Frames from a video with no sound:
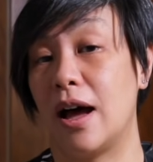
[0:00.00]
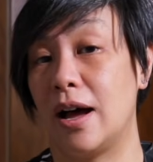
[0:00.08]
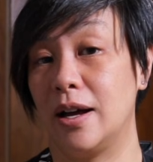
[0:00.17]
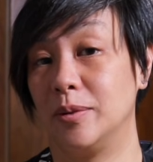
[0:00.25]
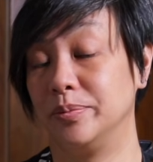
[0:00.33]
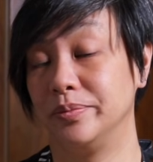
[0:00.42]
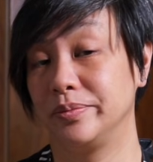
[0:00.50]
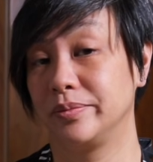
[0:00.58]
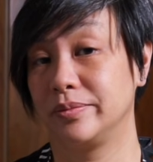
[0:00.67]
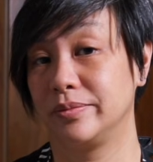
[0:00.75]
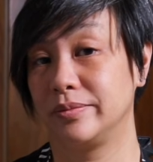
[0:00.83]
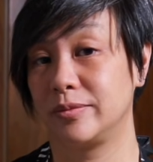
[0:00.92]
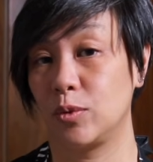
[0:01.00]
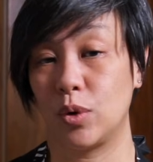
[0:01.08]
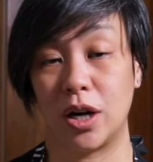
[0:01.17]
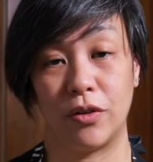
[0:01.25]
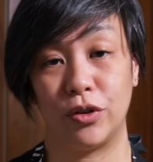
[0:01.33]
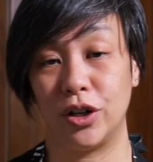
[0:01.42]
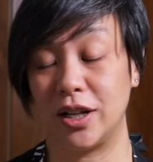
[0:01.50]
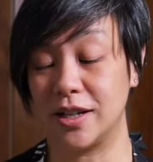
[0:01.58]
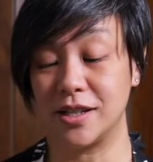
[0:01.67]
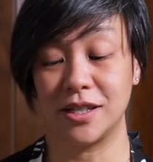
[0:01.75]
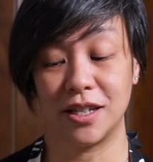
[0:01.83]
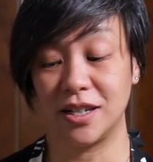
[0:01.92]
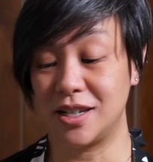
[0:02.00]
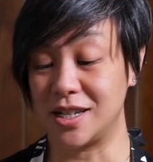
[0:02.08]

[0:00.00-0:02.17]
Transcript: Um, whatever it is